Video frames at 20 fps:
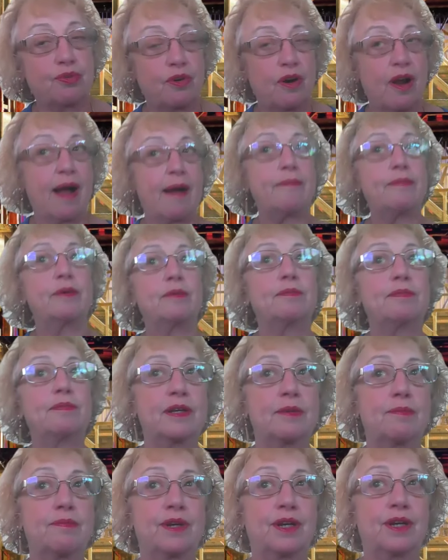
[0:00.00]

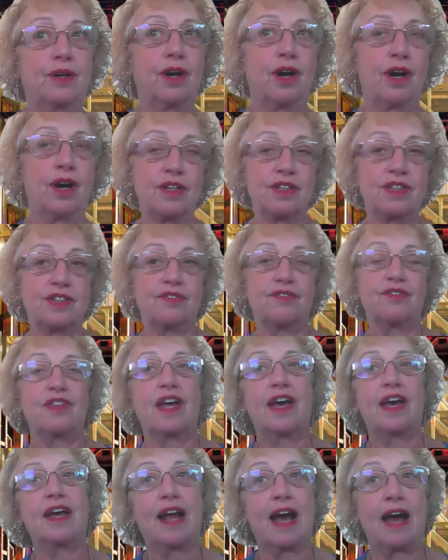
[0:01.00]
probably because of
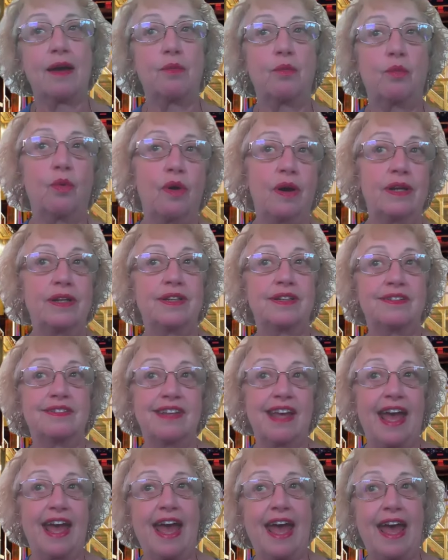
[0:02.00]
that, I wanted
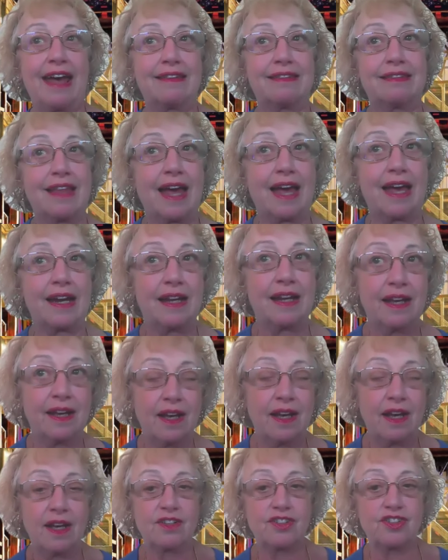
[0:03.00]
to add that
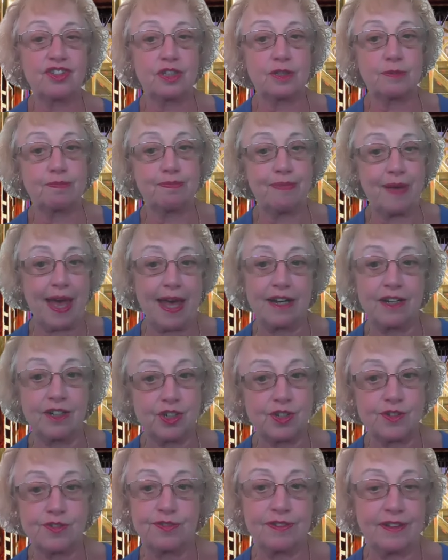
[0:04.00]

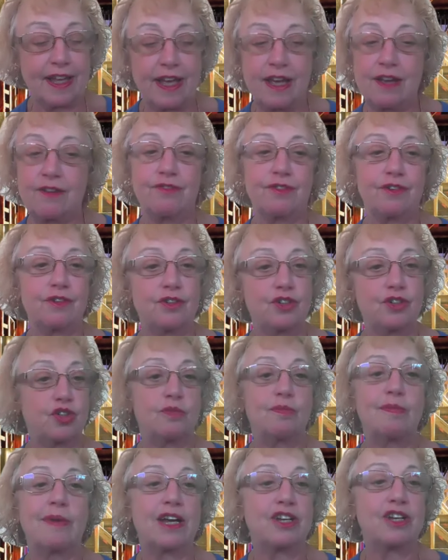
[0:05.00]
Spanish flavor
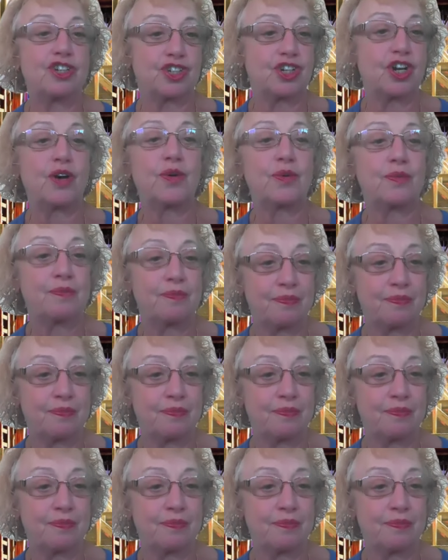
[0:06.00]
to my show.